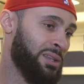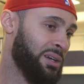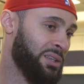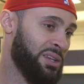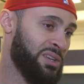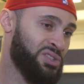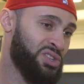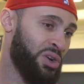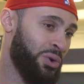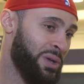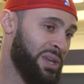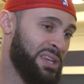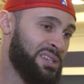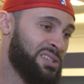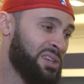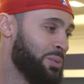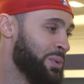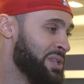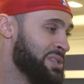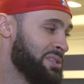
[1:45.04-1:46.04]
Look, there's no
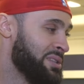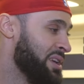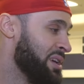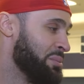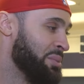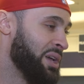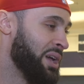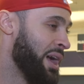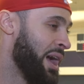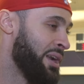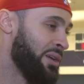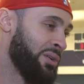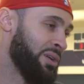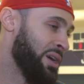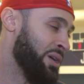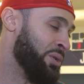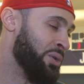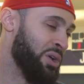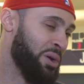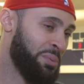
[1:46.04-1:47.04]
easy wins in the NBA. I don't
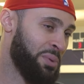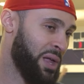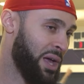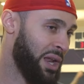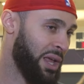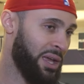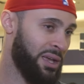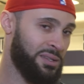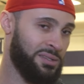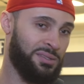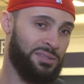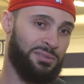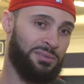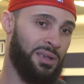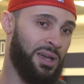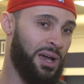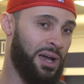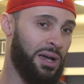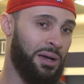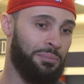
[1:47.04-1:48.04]
care who you're playing against.
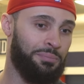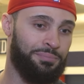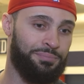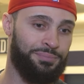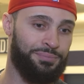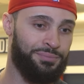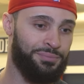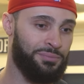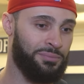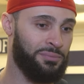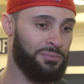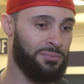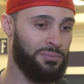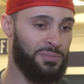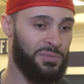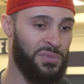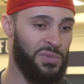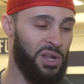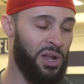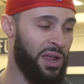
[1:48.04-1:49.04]

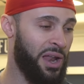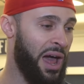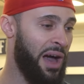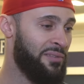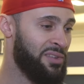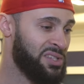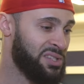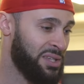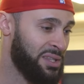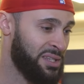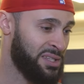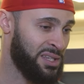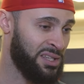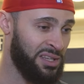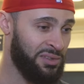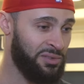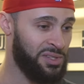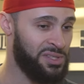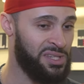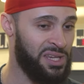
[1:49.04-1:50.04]
And obviously this
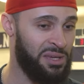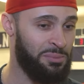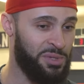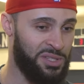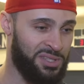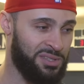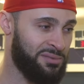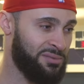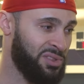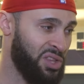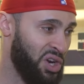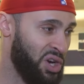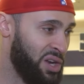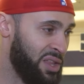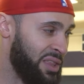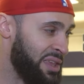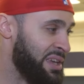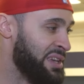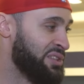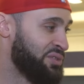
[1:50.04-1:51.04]
Cleveland team is third
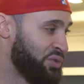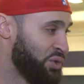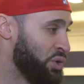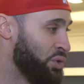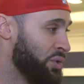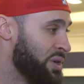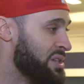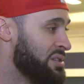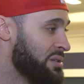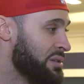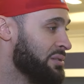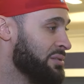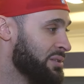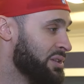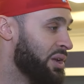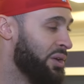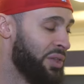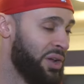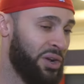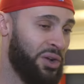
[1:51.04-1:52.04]
in the East for a reason.
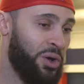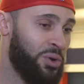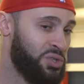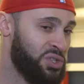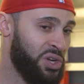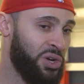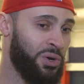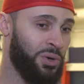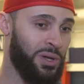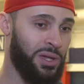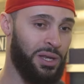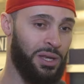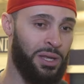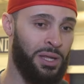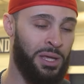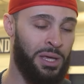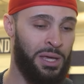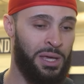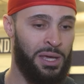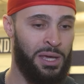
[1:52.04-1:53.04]
You know, they're no joke,
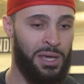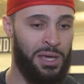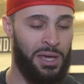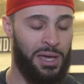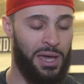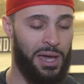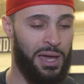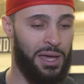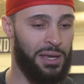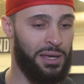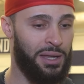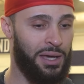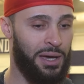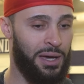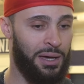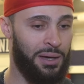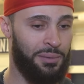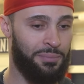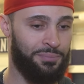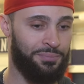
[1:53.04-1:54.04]

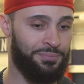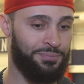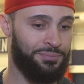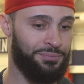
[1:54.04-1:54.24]
but